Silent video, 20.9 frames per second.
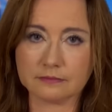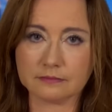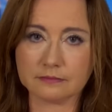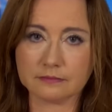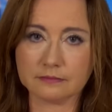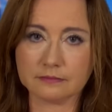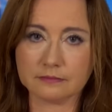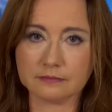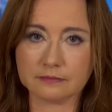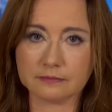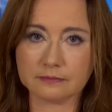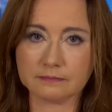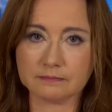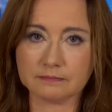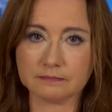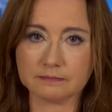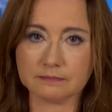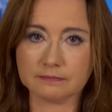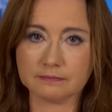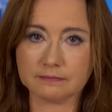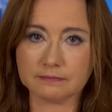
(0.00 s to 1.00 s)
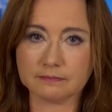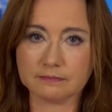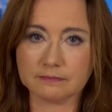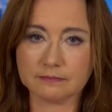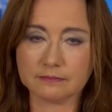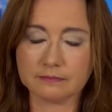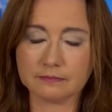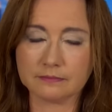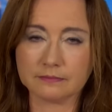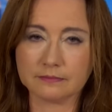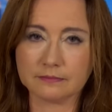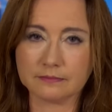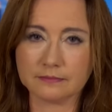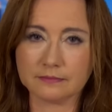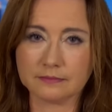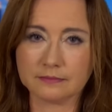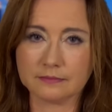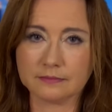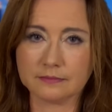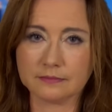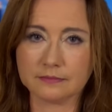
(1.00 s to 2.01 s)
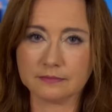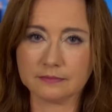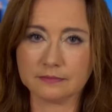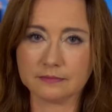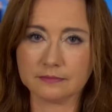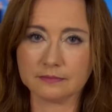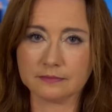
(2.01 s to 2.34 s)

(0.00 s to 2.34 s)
(not speaking)